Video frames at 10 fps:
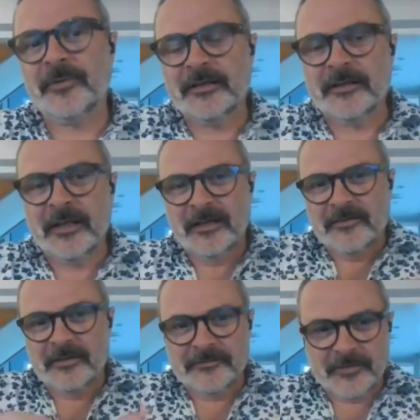But in
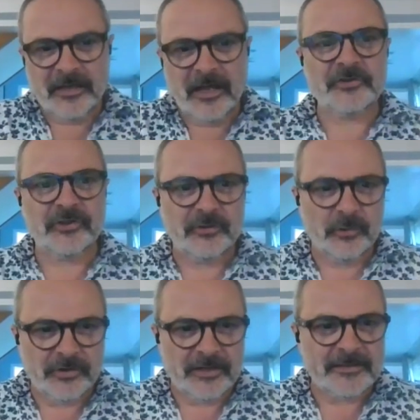the larger the
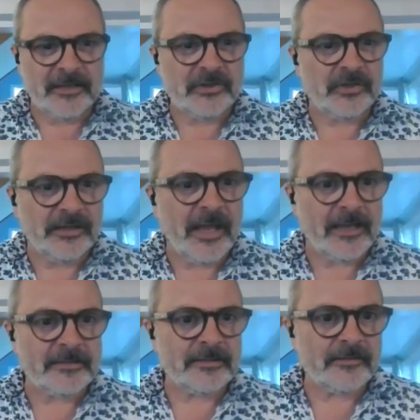organization
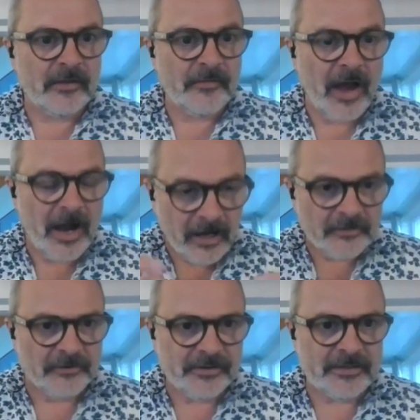gets, that the
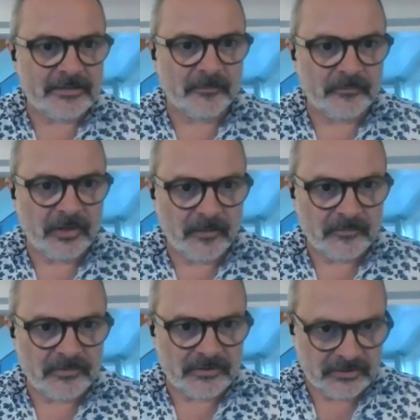harder it is
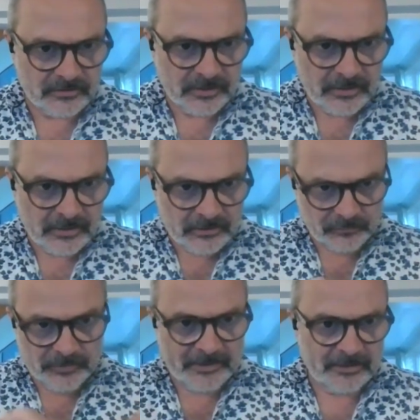sometimes to
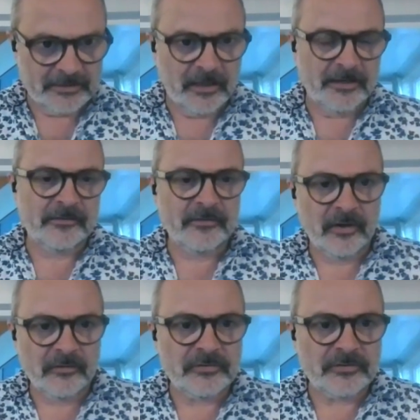really align
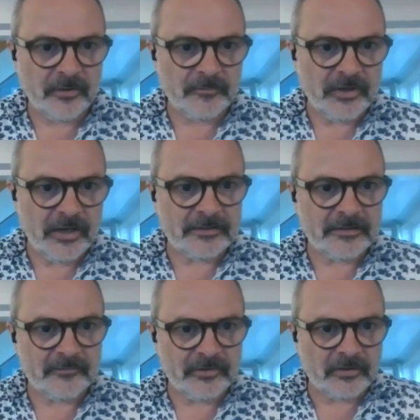those
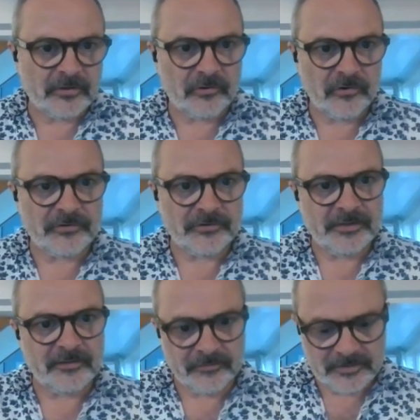objectives across the
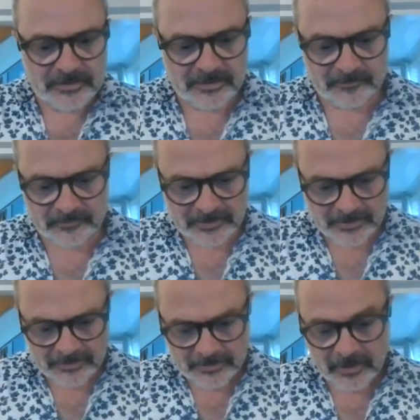different teams,
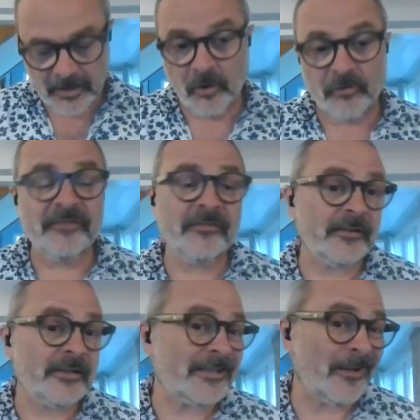or even
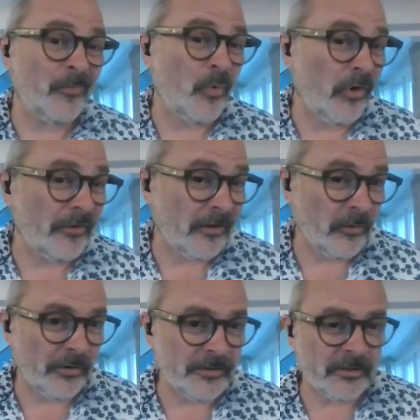understand what the
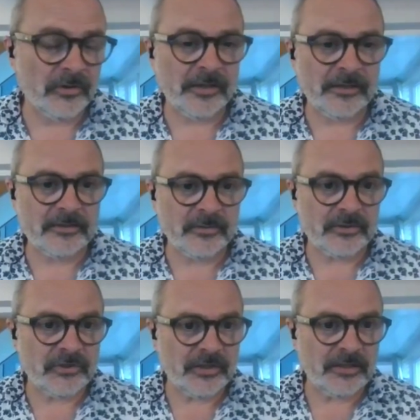other one is looking to
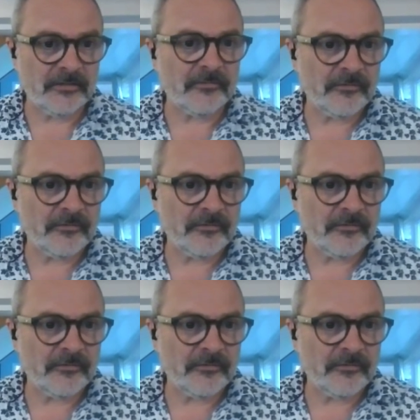achieve.